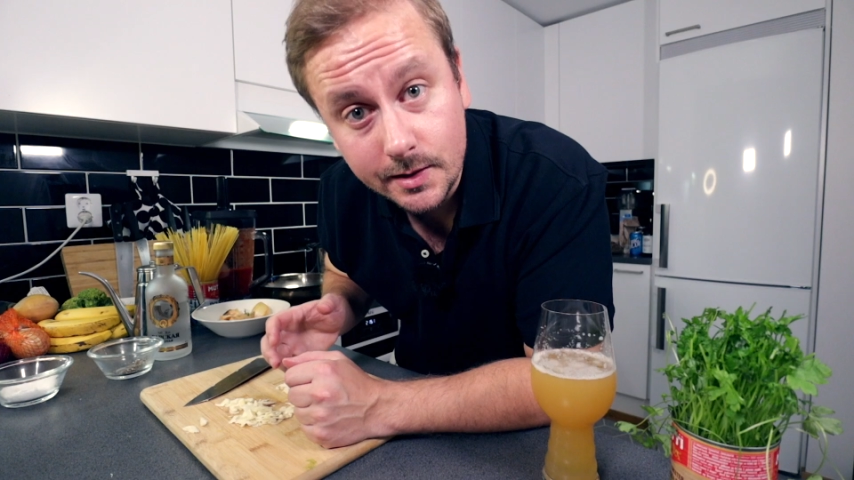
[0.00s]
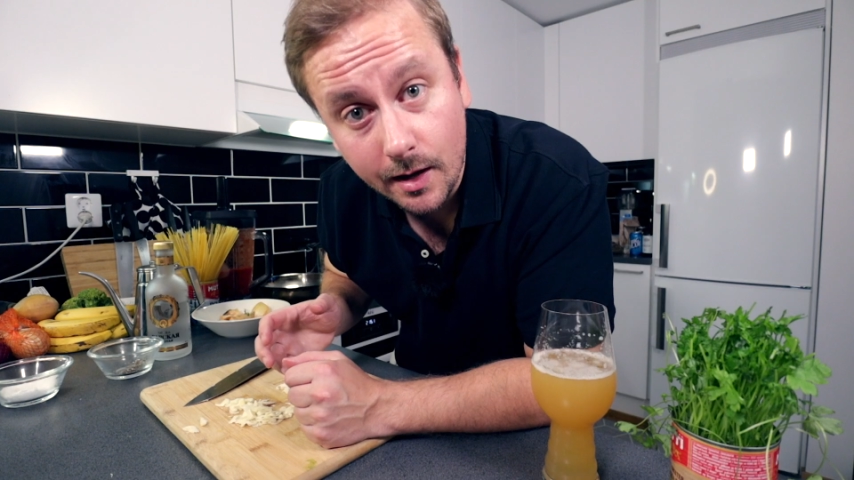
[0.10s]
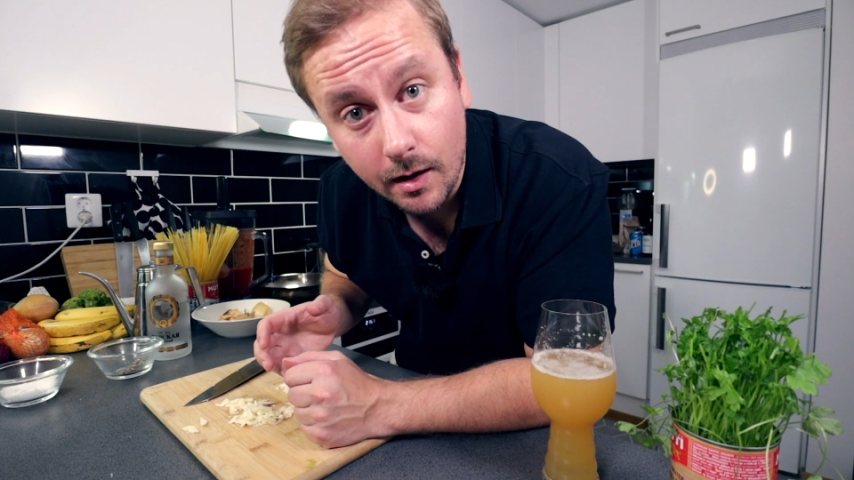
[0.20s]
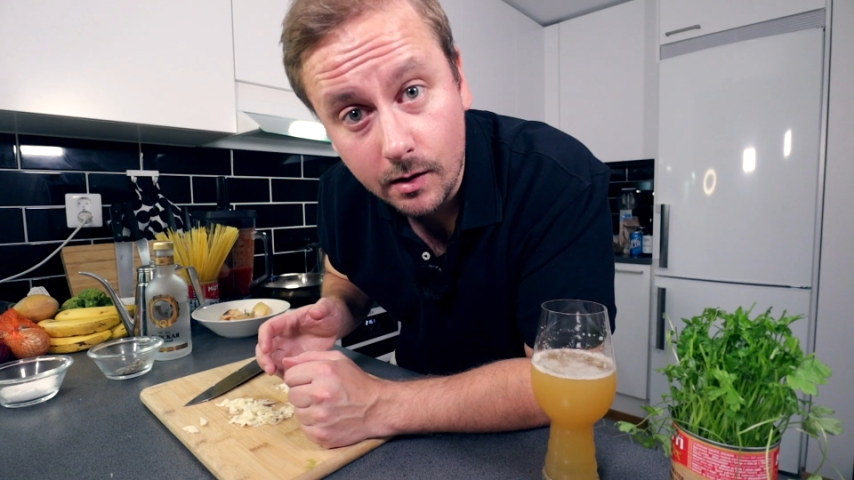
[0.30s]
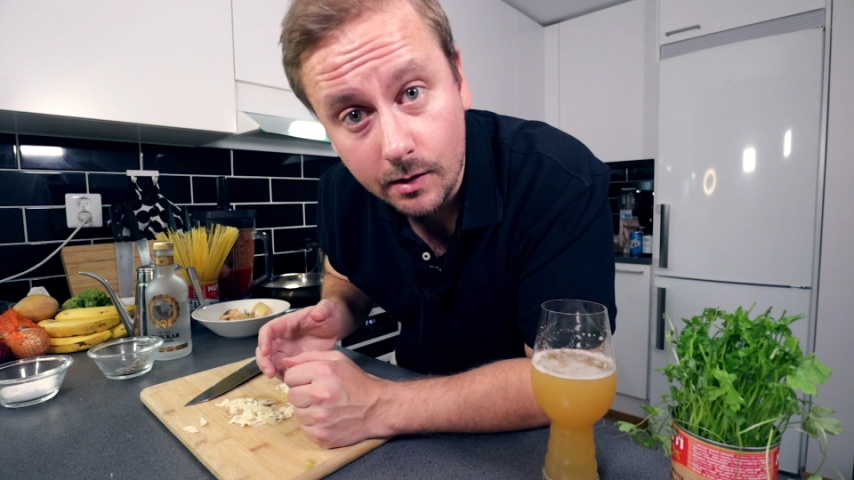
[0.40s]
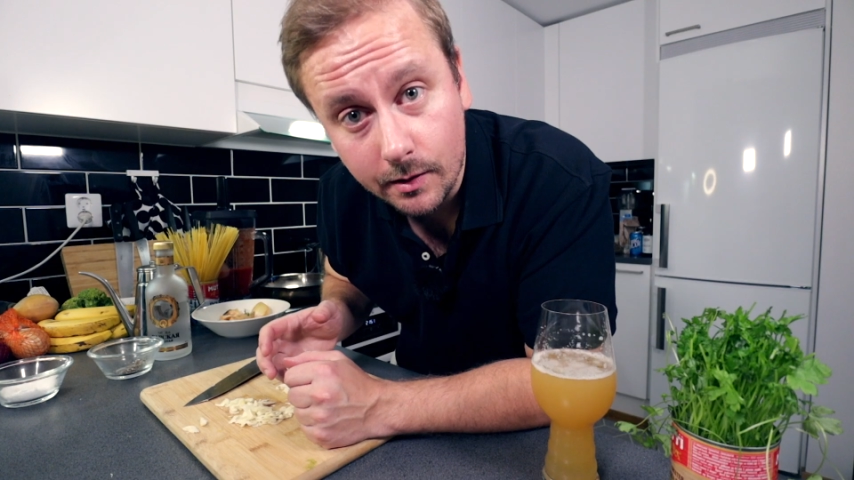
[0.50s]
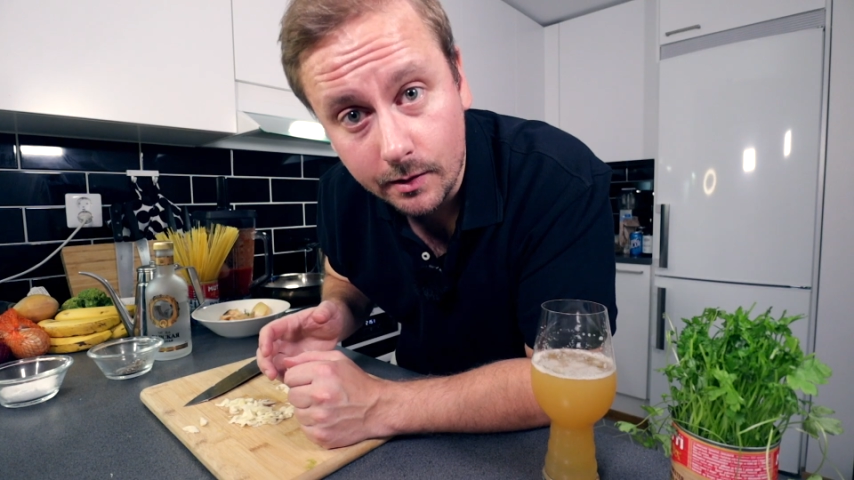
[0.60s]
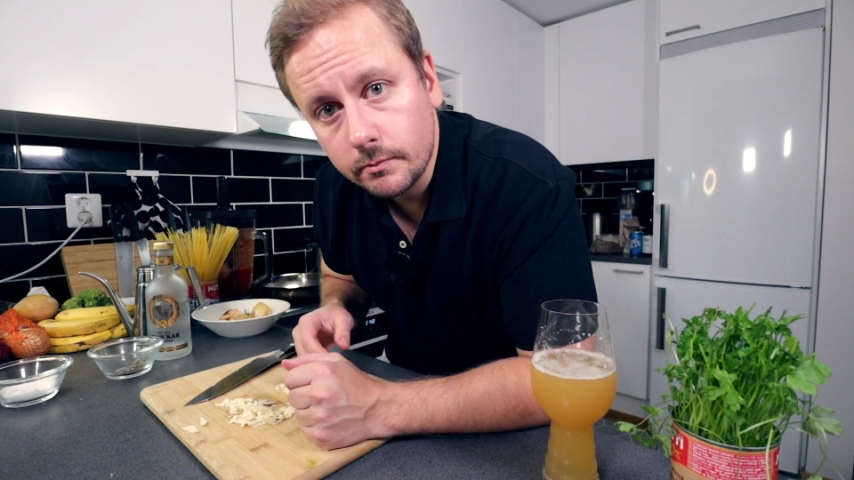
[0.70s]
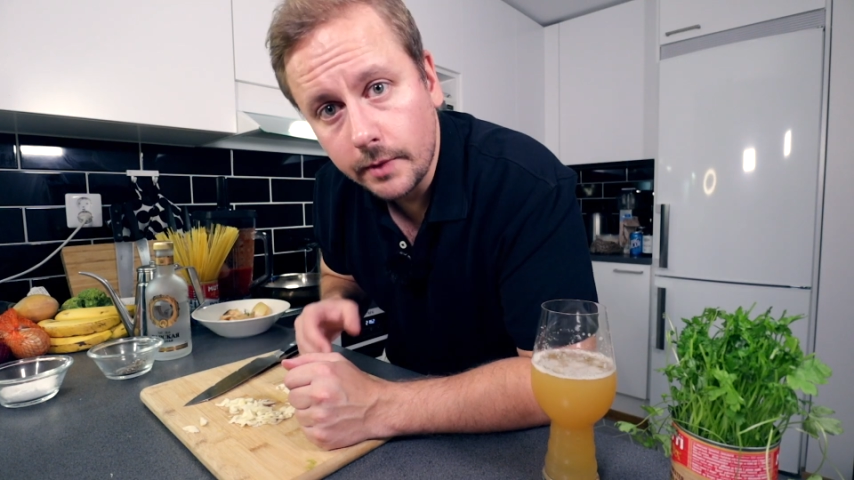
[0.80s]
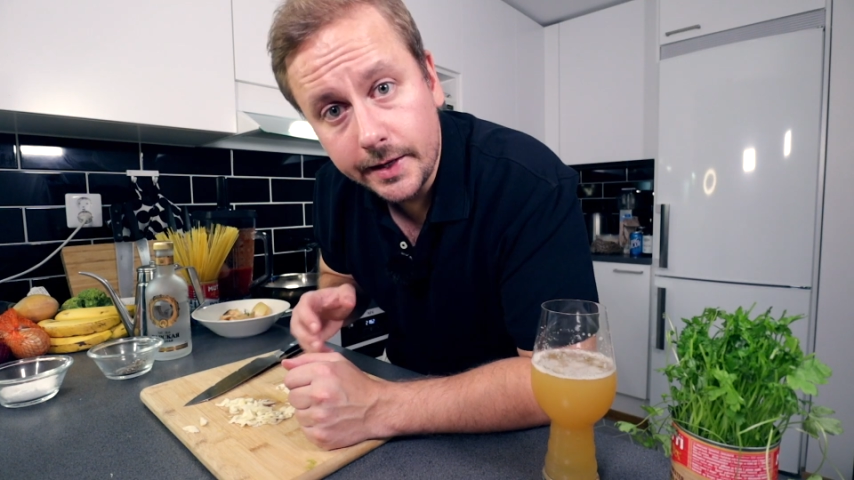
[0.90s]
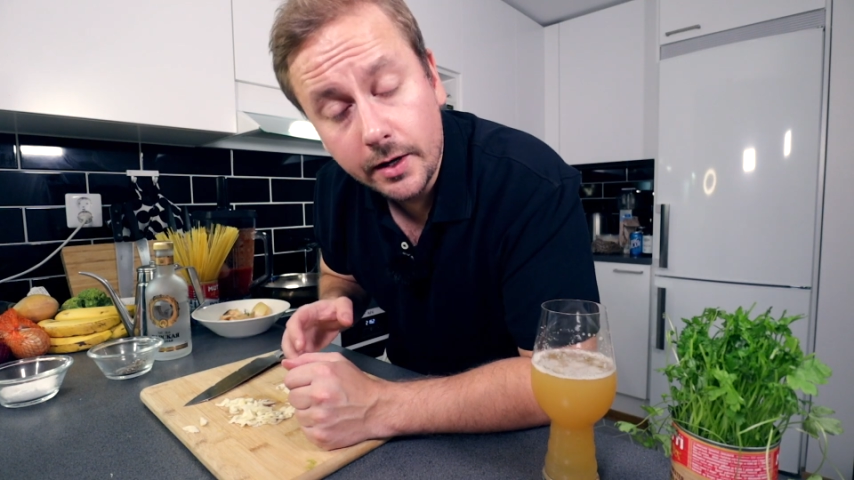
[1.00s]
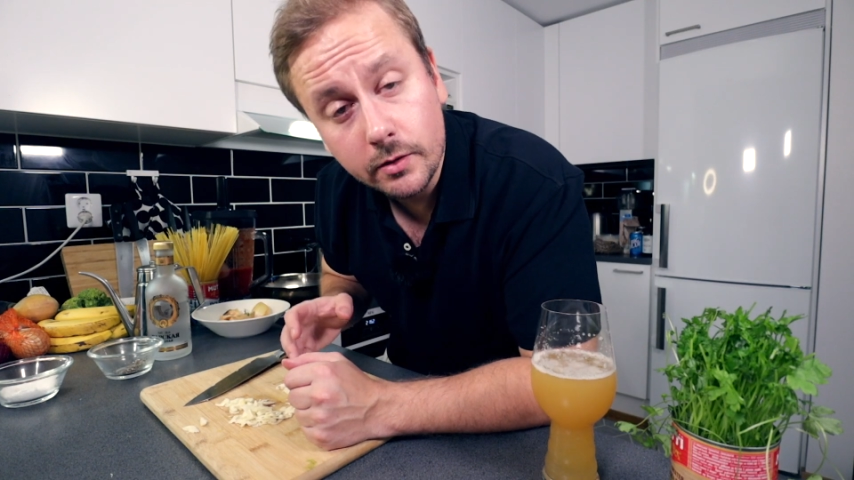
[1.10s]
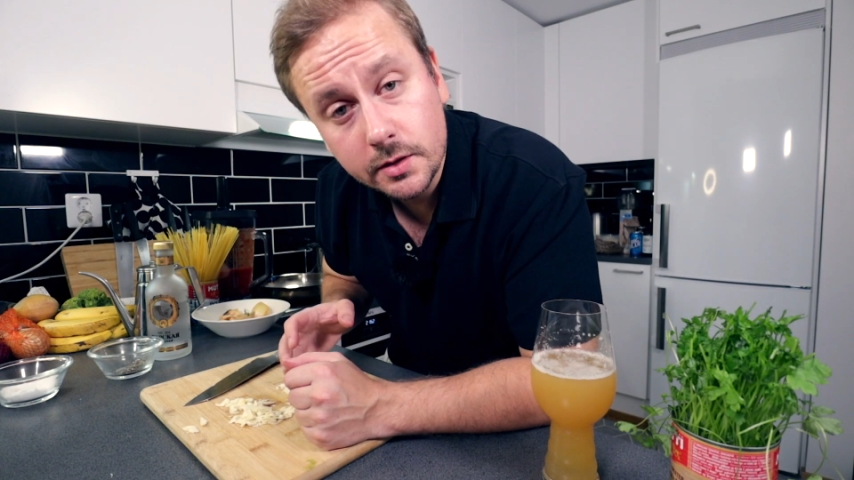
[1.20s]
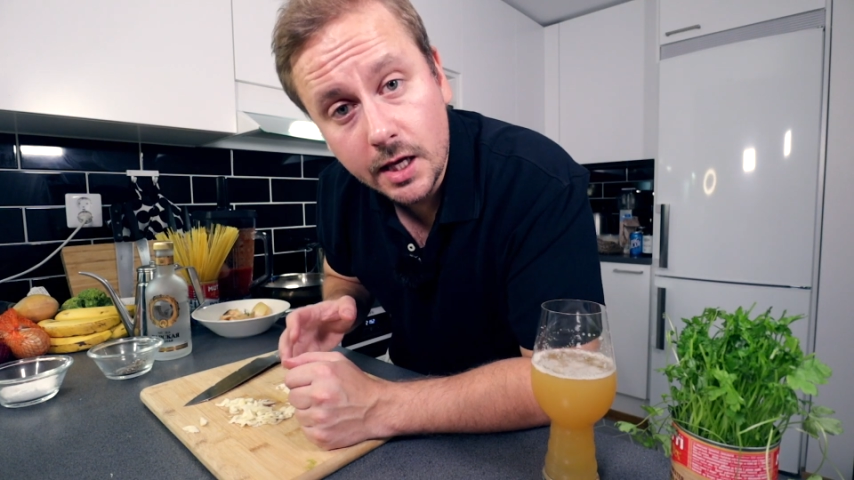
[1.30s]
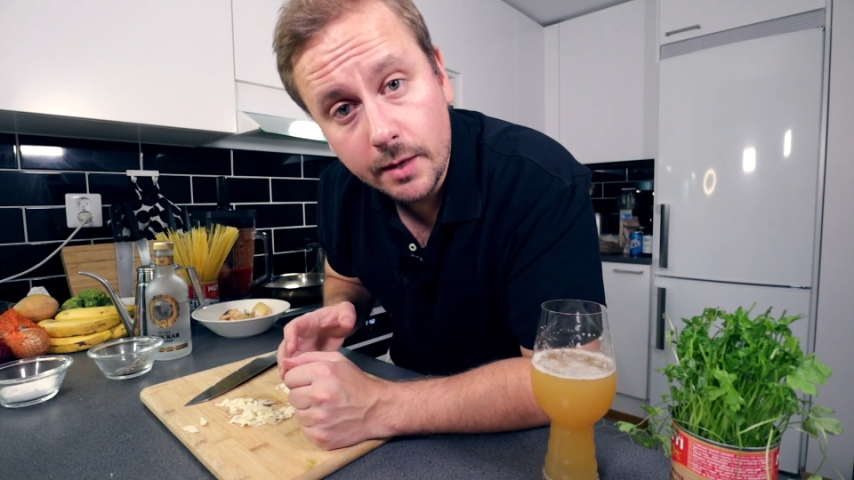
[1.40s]
as they are, but
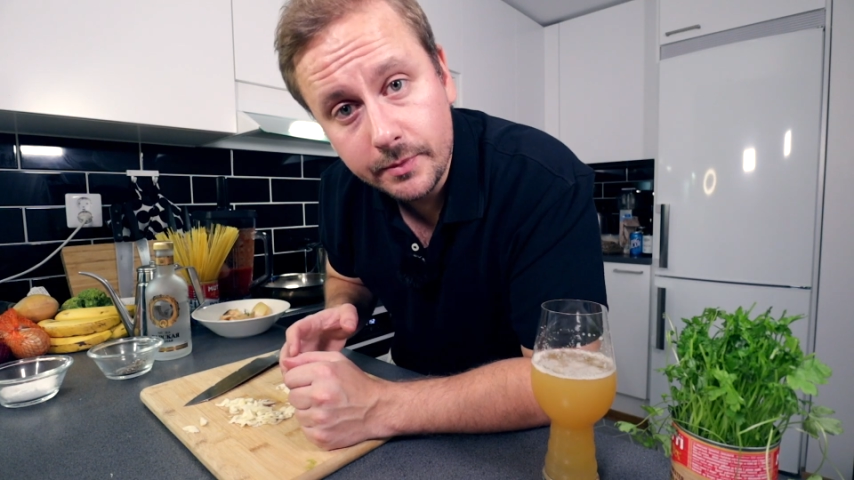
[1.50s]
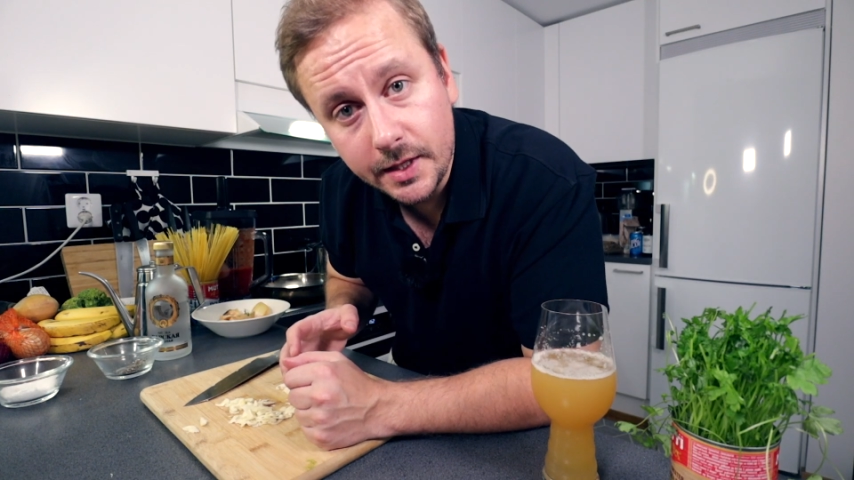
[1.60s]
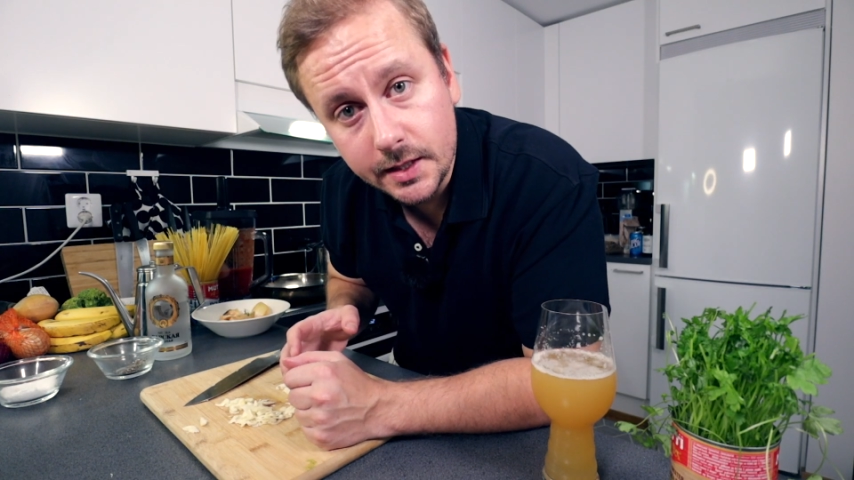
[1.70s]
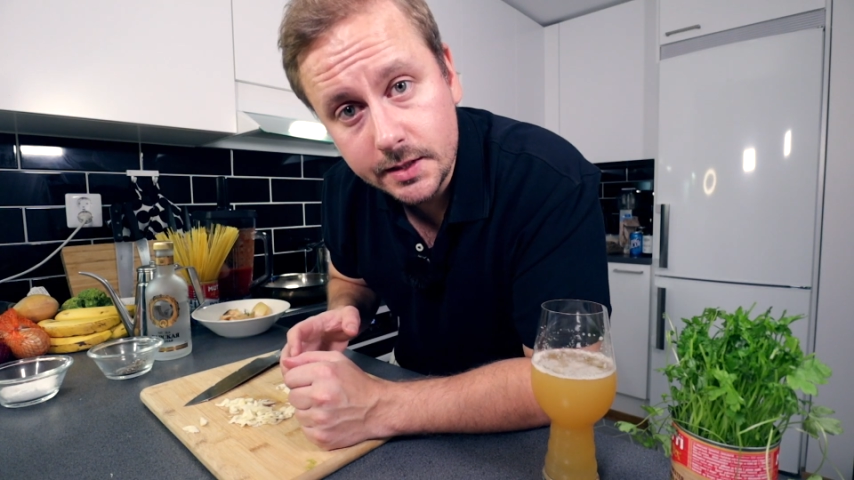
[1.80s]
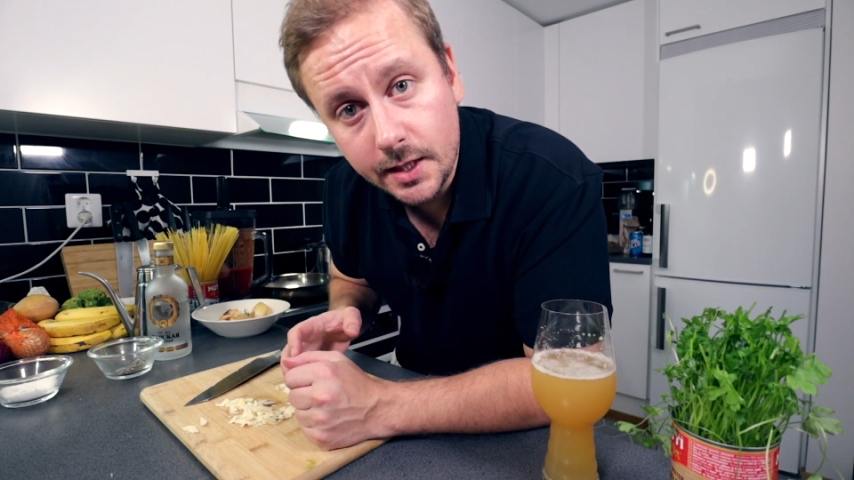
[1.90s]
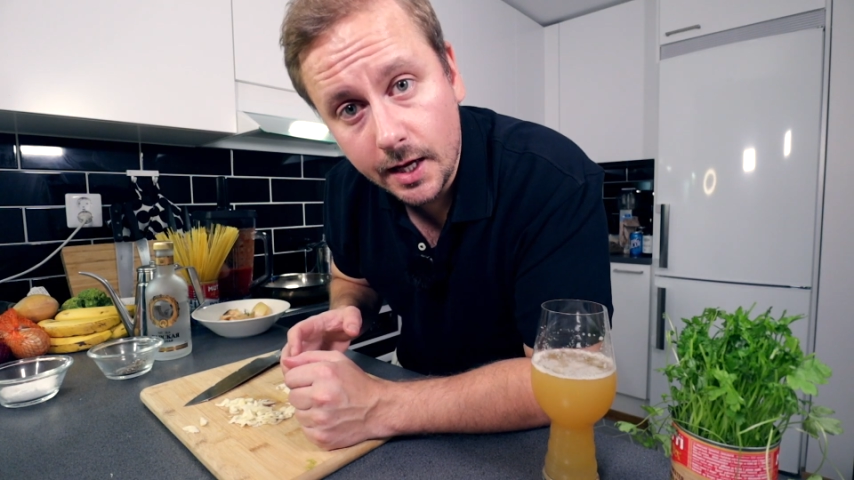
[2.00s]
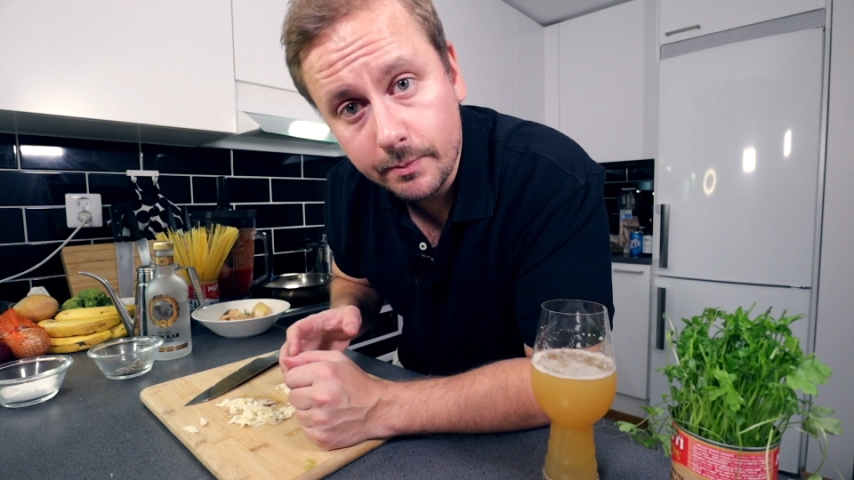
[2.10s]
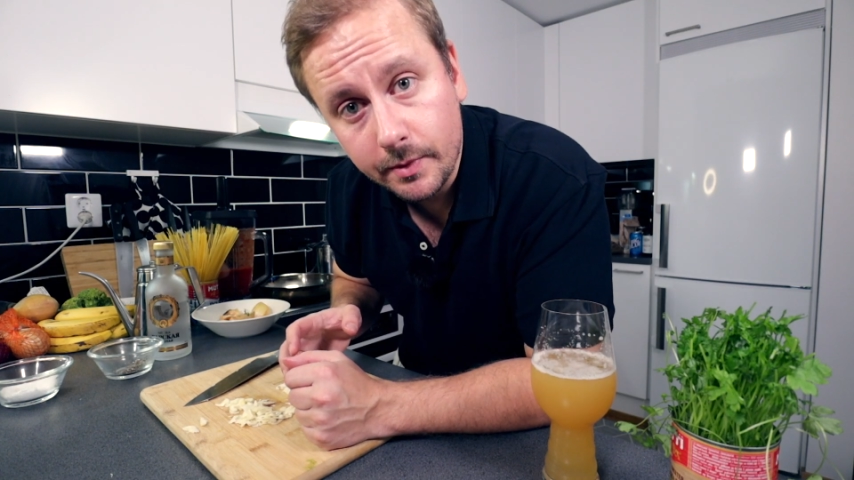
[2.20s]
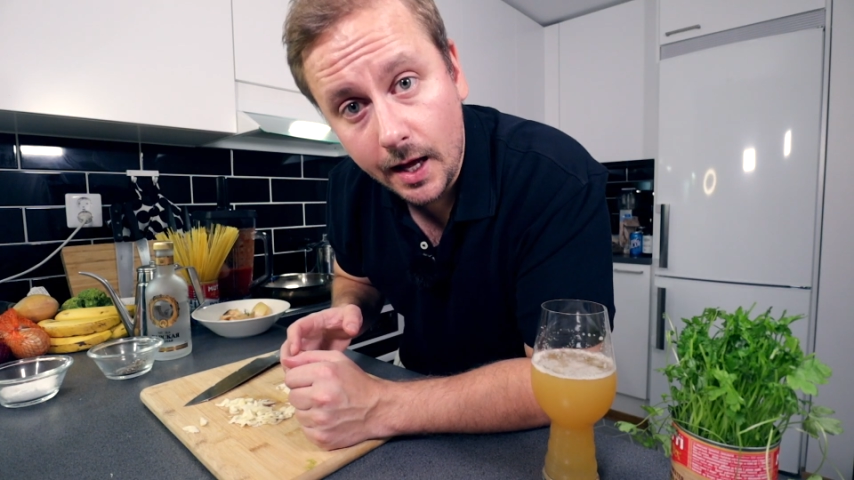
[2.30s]
don't skip this step